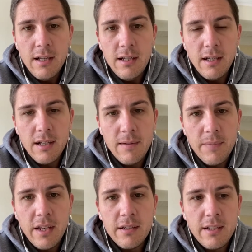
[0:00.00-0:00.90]

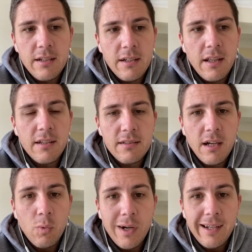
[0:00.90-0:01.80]
and essentially then
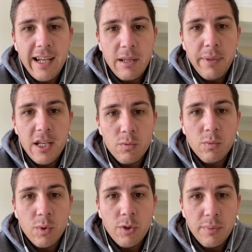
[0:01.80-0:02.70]
decide what landing page will
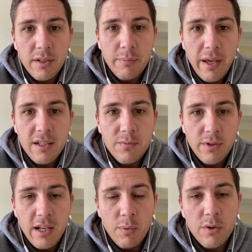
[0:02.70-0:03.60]
work best for
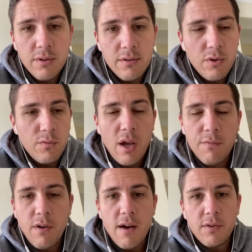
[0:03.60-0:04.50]
that person. So if you have
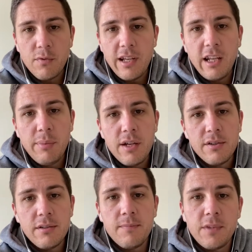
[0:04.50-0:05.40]
5 different landing
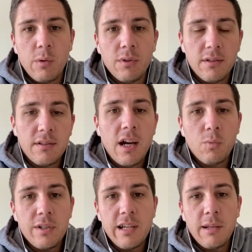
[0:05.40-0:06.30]
pages, they will decide
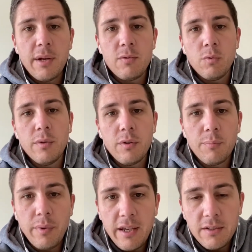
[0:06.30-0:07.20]
which landing page will
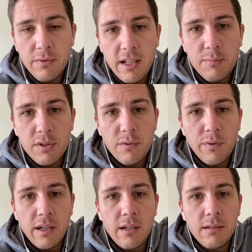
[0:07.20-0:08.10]
work best for that
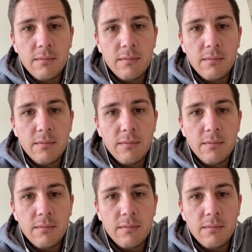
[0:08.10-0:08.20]
specific,